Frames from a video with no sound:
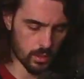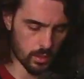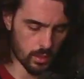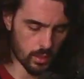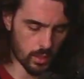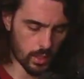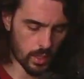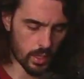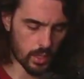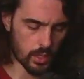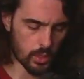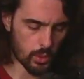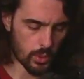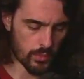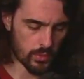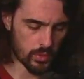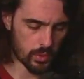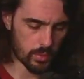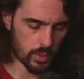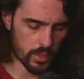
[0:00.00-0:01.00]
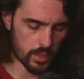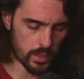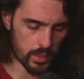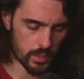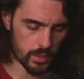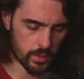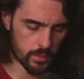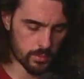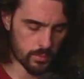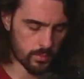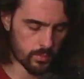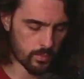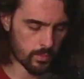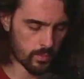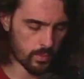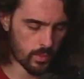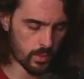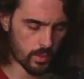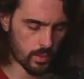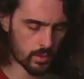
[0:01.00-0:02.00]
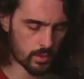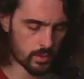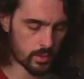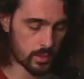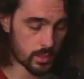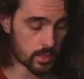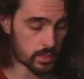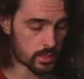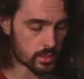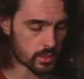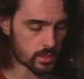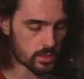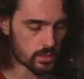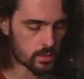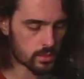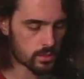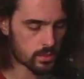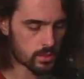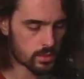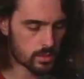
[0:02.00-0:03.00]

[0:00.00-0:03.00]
Hello, everybody. This is